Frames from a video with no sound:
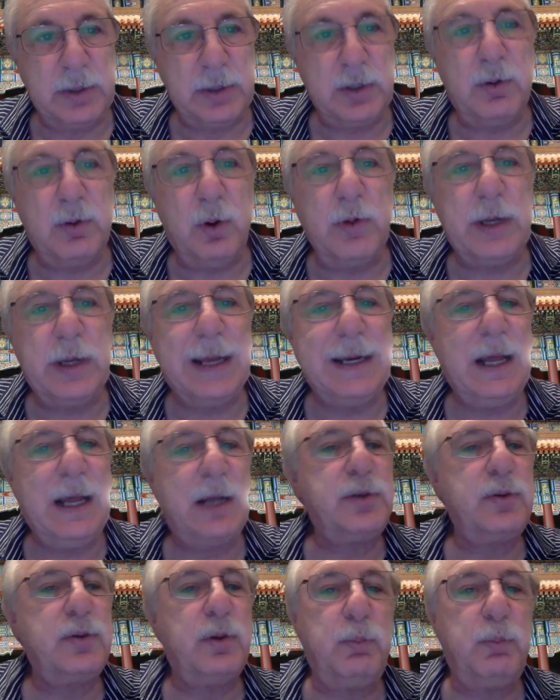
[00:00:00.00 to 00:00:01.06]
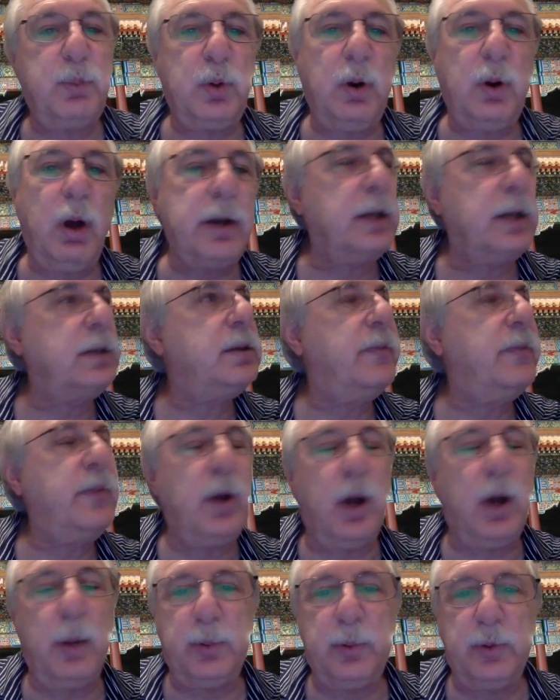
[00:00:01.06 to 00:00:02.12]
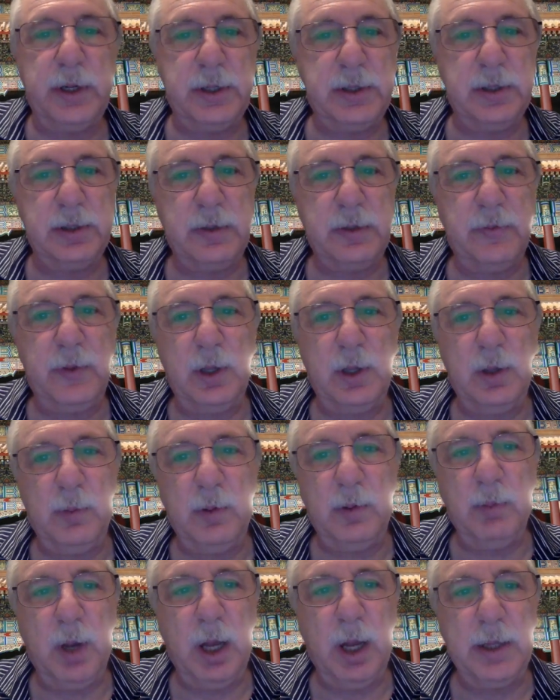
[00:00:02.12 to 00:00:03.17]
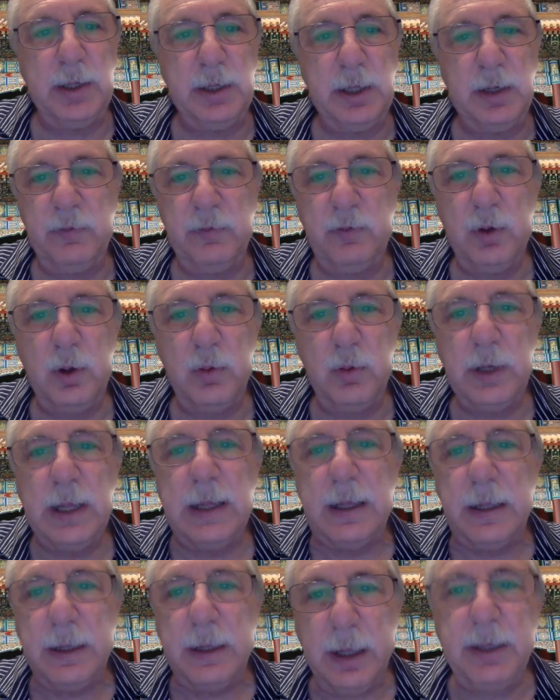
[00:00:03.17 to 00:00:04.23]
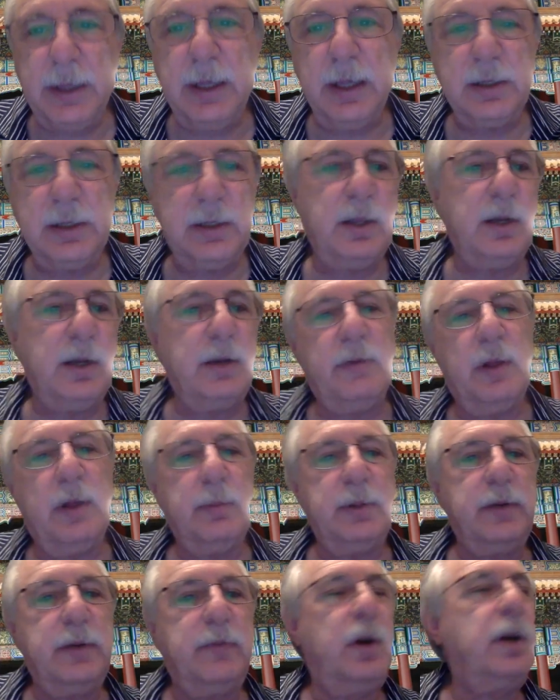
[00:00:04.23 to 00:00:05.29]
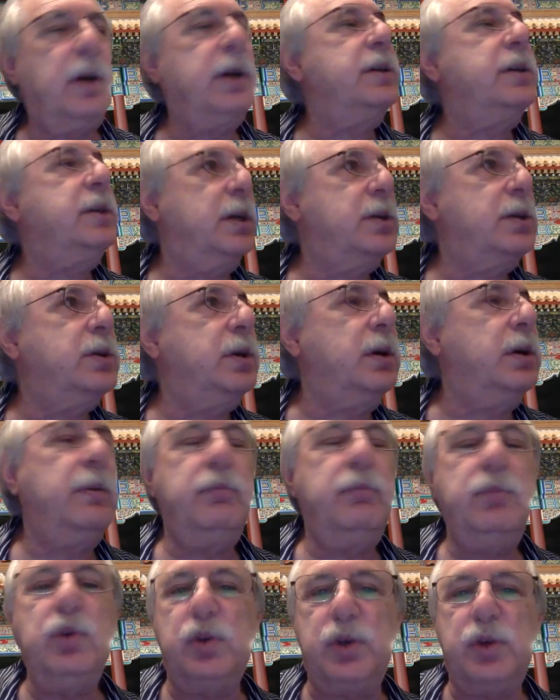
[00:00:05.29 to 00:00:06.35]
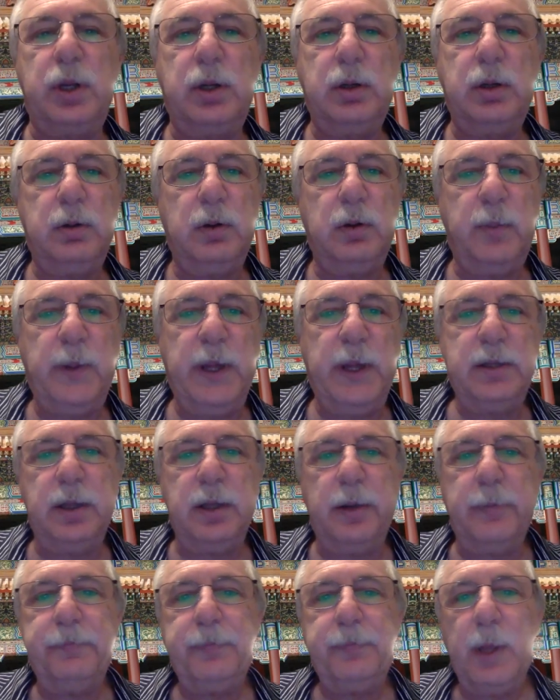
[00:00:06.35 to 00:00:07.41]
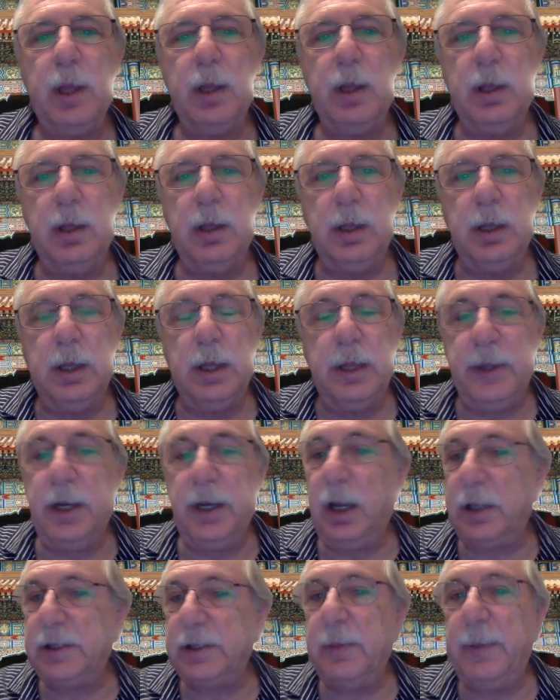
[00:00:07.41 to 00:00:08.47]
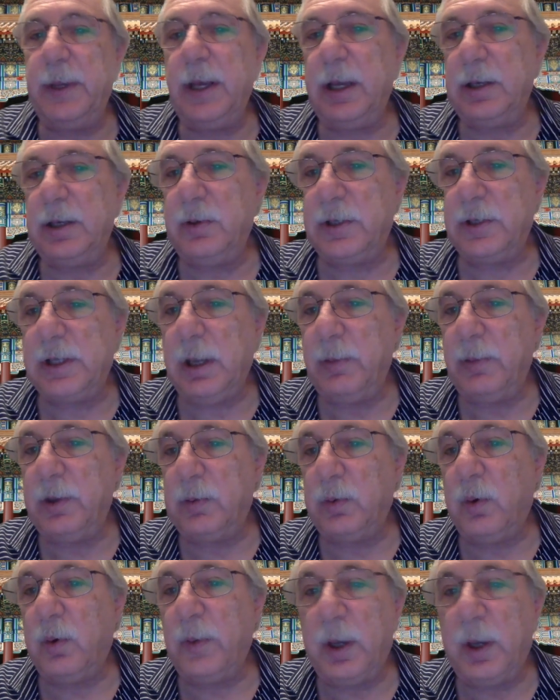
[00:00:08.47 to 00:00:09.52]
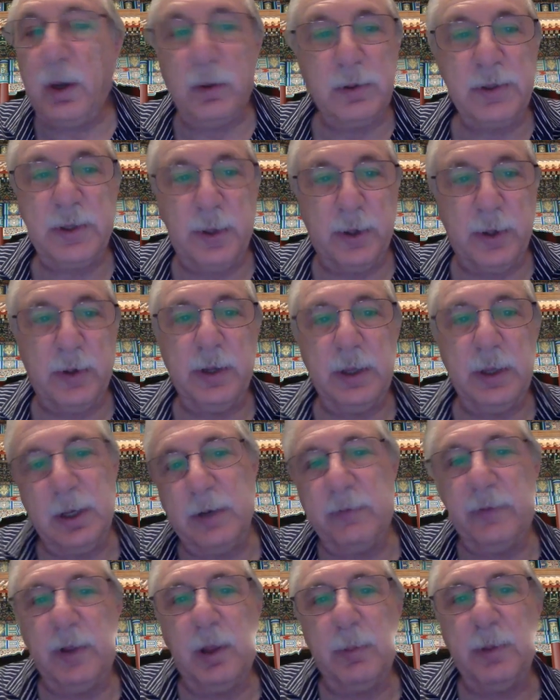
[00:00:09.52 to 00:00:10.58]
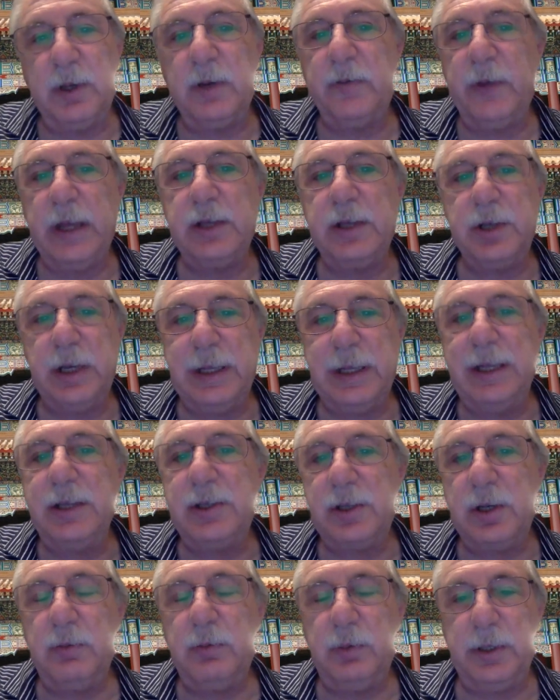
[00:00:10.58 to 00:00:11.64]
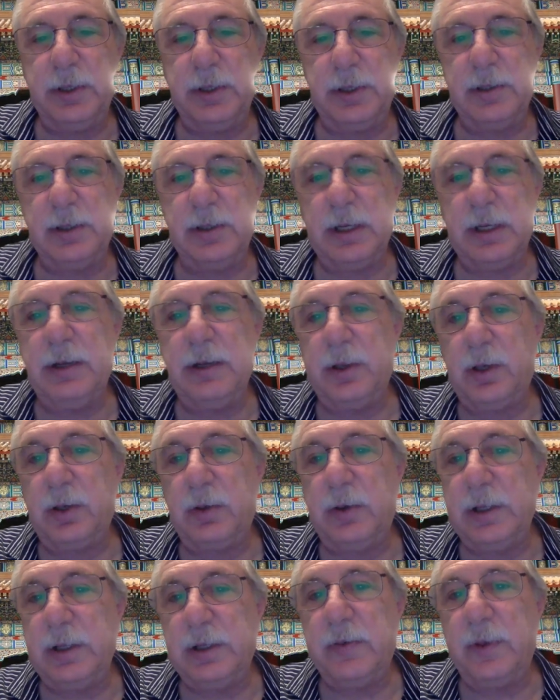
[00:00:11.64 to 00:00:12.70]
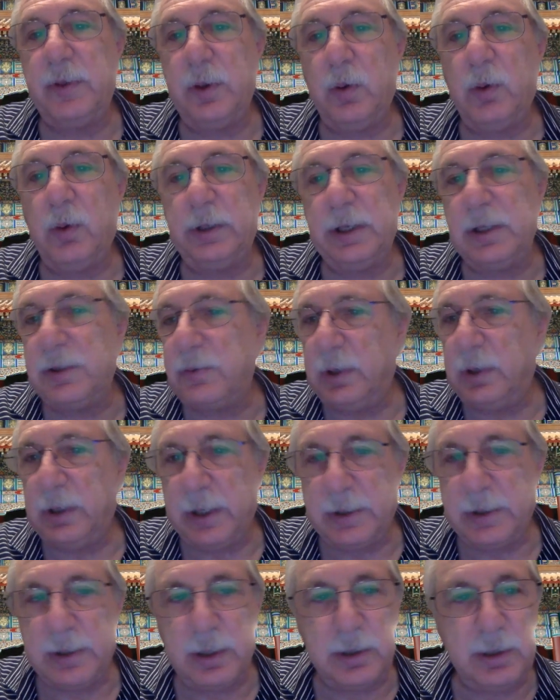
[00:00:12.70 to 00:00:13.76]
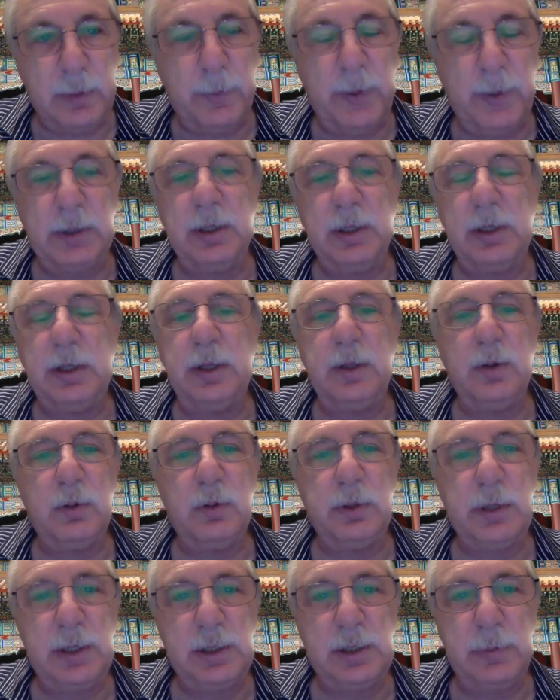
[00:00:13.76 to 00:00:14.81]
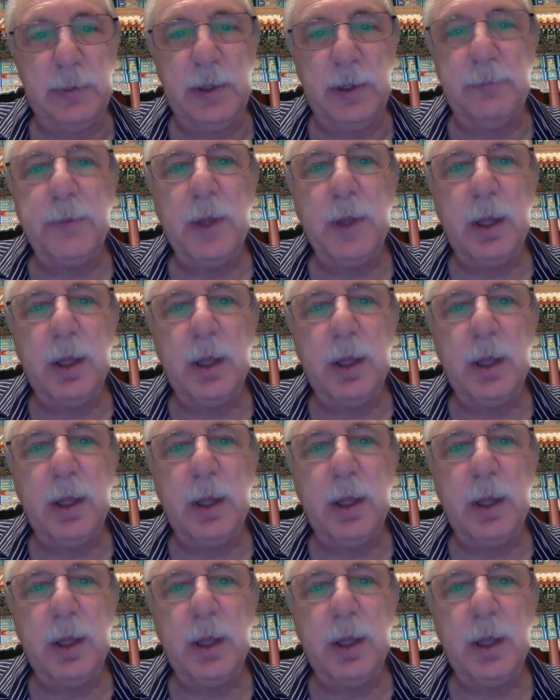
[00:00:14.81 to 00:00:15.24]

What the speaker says: as, quote, a natural product of the operations of the human mind, and, quote, akin to the development of architecture, music, or painting. Then Huxley began to examine the role of the ghost theory in the development of ancient Eastern religions and in the creeds of the old Israelites as depicted in the Old Testament.